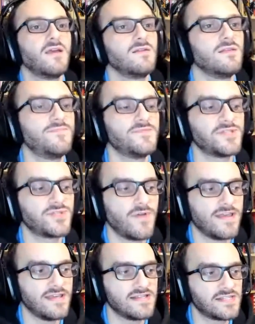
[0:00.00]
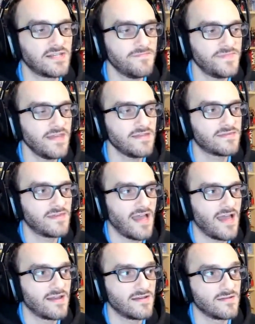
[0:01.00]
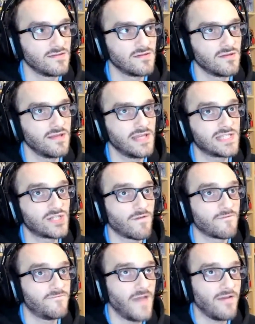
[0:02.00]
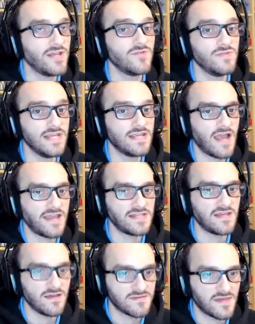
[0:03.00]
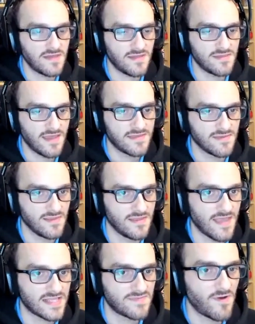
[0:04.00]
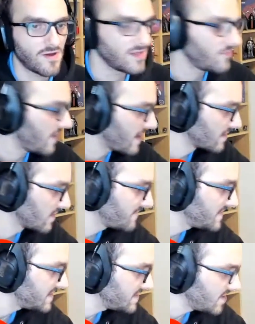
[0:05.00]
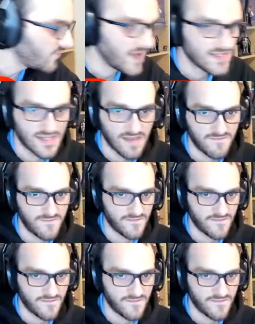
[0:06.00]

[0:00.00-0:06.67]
let me put it this way, it's something that it's a very unique idea, and that's partly why I love these Indie Wednesday